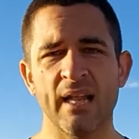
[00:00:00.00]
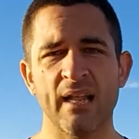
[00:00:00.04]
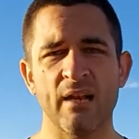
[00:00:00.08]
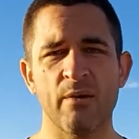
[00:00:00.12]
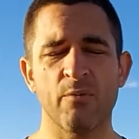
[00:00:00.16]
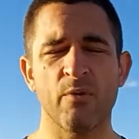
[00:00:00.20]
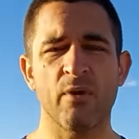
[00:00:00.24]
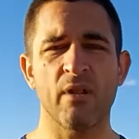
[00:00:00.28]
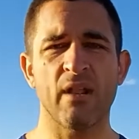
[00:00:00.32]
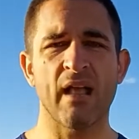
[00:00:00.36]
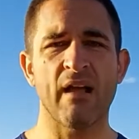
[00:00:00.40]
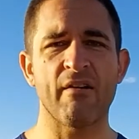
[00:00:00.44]

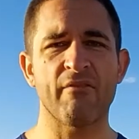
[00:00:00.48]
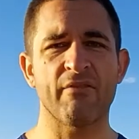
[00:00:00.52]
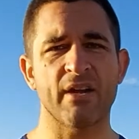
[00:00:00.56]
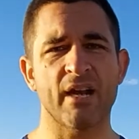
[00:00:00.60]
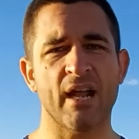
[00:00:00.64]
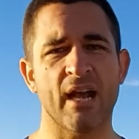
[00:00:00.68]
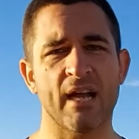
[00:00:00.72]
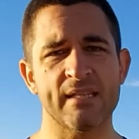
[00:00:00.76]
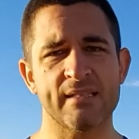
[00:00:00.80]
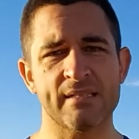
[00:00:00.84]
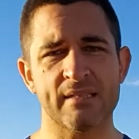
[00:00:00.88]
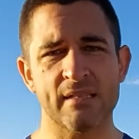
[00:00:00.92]
then we'll have a
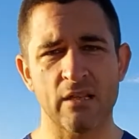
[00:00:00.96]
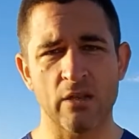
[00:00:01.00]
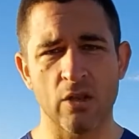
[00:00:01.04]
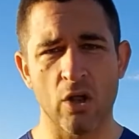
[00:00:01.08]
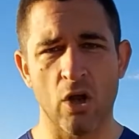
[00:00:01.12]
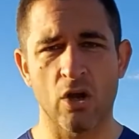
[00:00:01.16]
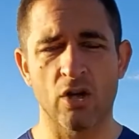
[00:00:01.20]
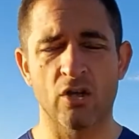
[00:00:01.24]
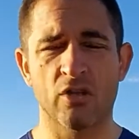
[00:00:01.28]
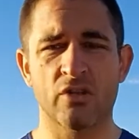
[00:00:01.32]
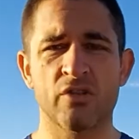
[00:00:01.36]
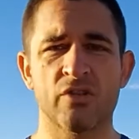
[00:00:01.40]
nice
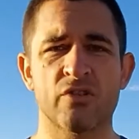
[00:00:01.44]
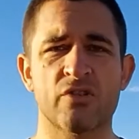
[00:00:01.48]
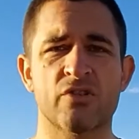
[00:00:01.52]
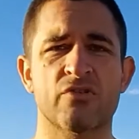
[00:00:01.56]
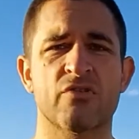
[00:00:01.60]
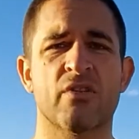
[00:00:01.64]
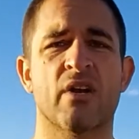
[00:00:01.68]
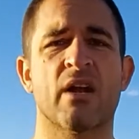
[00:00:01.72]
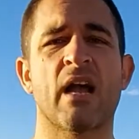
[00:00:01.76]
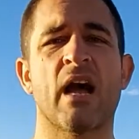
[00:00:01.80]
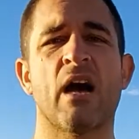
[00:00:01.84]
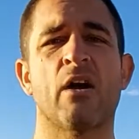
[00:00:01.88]
long
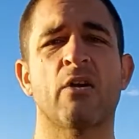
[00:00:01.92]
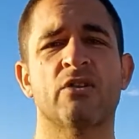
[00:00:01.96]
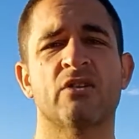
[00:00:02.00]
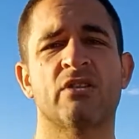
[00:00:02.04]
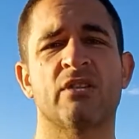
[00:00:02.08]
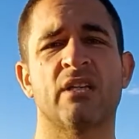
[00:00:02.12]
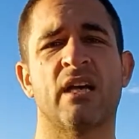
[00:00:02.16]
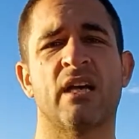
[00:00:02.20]
strung out